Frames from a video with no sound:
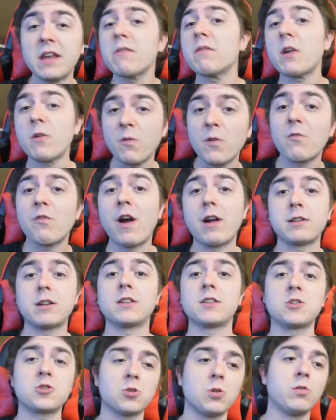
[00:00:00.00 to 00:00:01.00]
even if he found
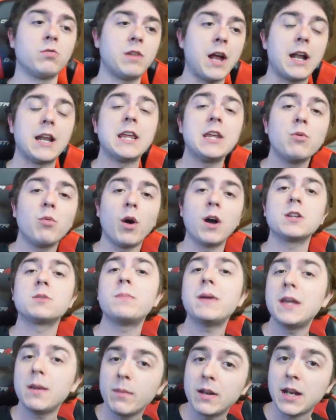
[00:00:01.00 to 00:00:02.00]
out the truth that he was
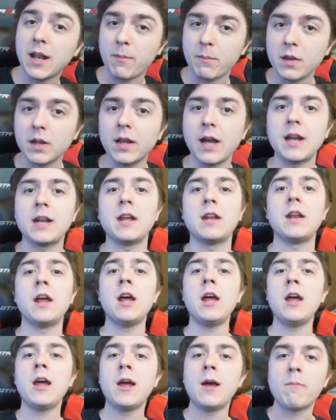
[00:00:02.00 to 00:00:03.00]
being manipulated
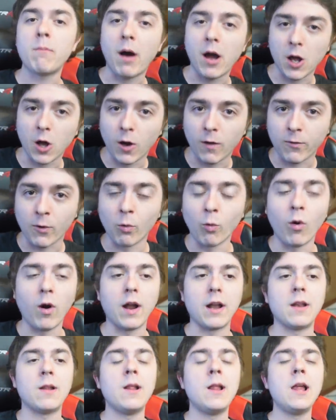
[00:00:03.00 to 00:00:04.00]
by All for
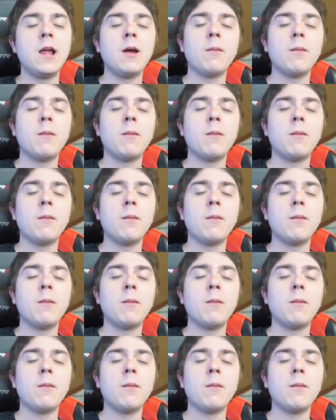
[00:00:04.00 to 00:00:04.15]
One.